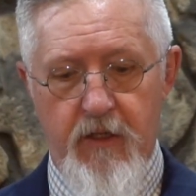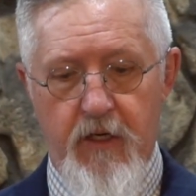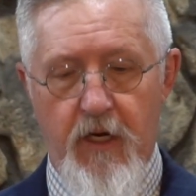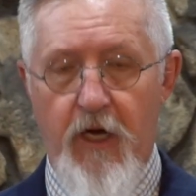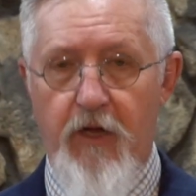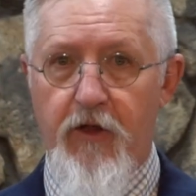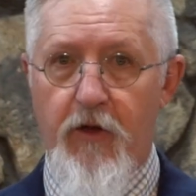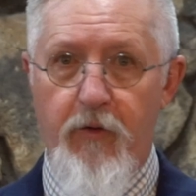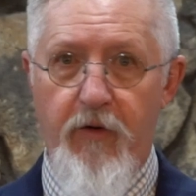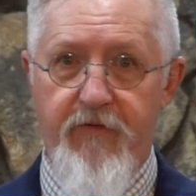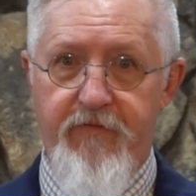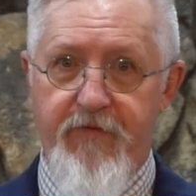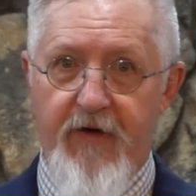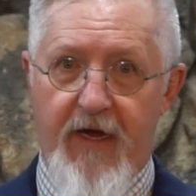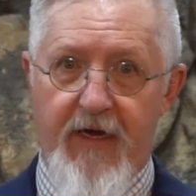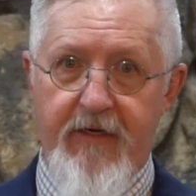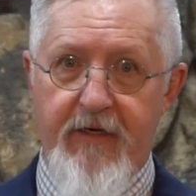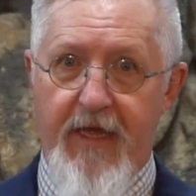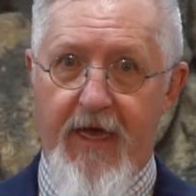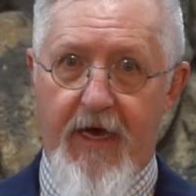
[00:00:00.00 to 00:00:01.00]
Although we
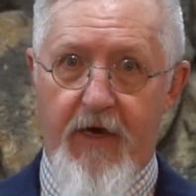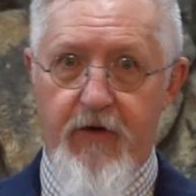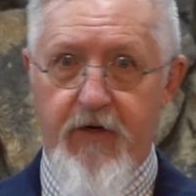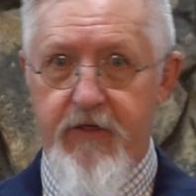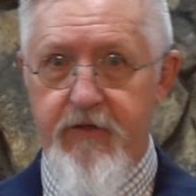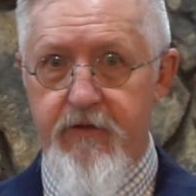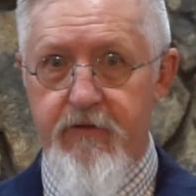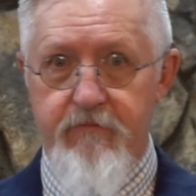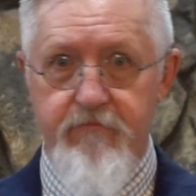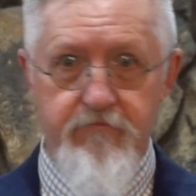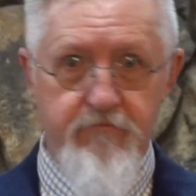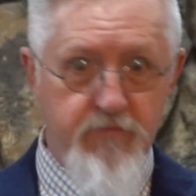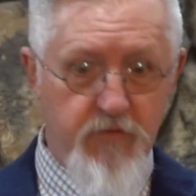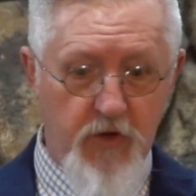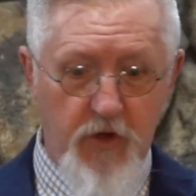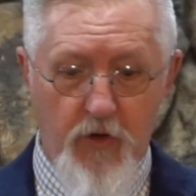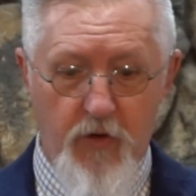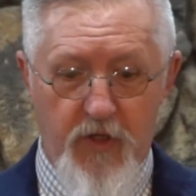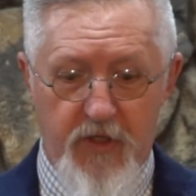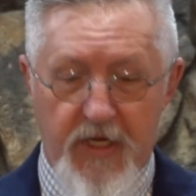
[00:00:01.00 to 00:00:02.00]
find out, and
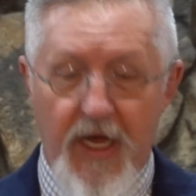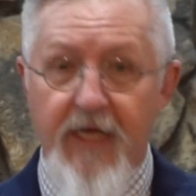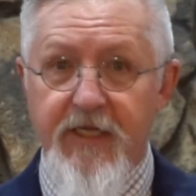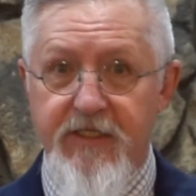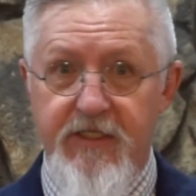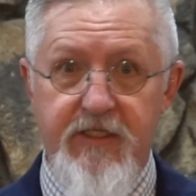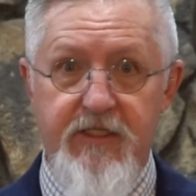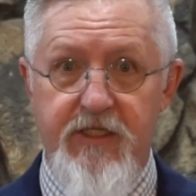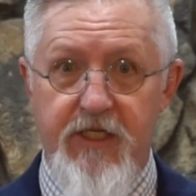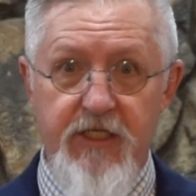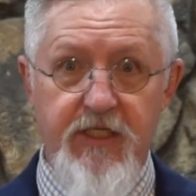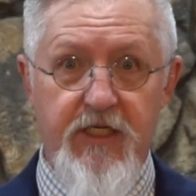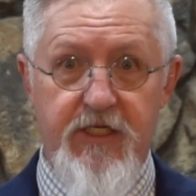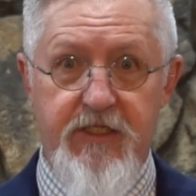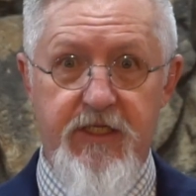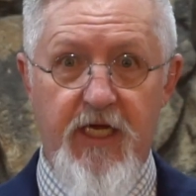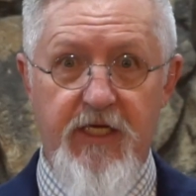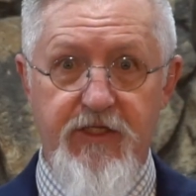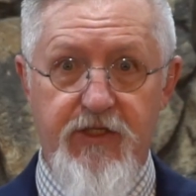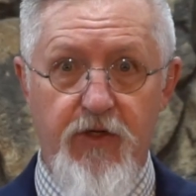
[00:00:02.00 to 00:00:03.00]
you know, he does, Jesus
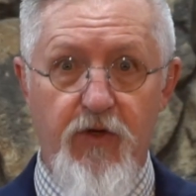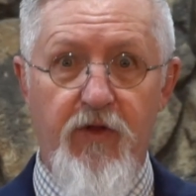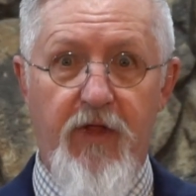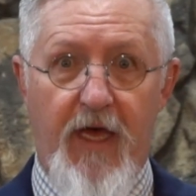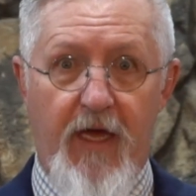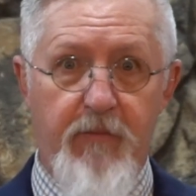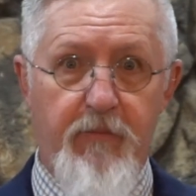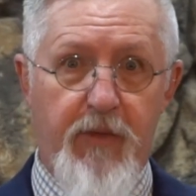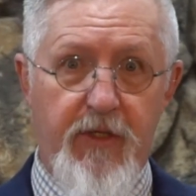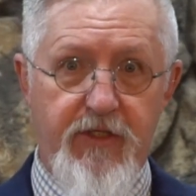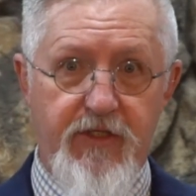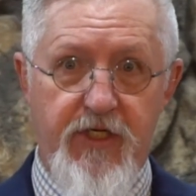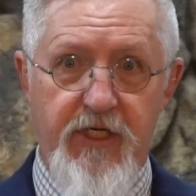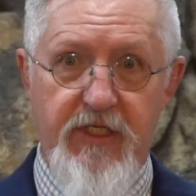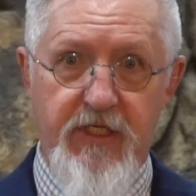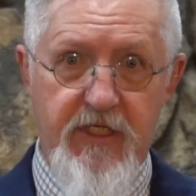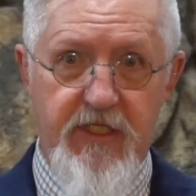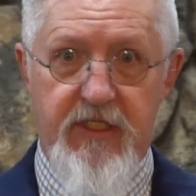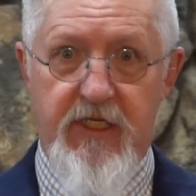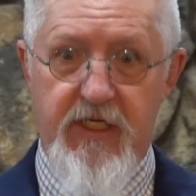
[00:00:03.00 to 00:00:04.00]
does do that, but
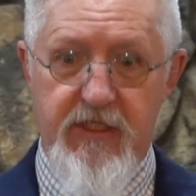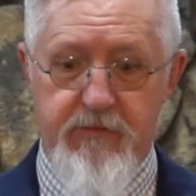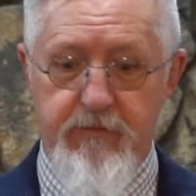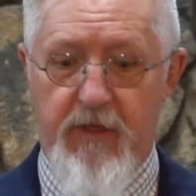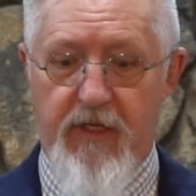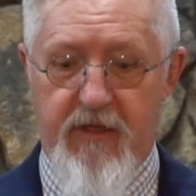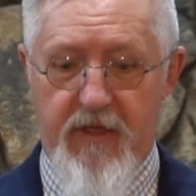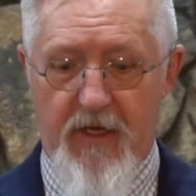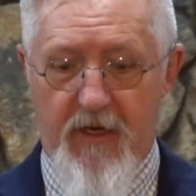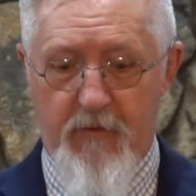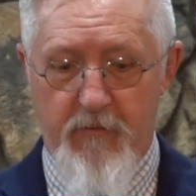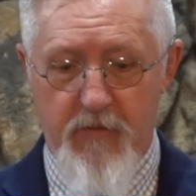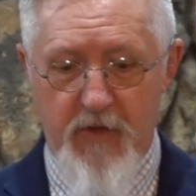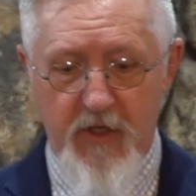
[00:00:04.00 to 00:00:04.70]
Jesus does meet them.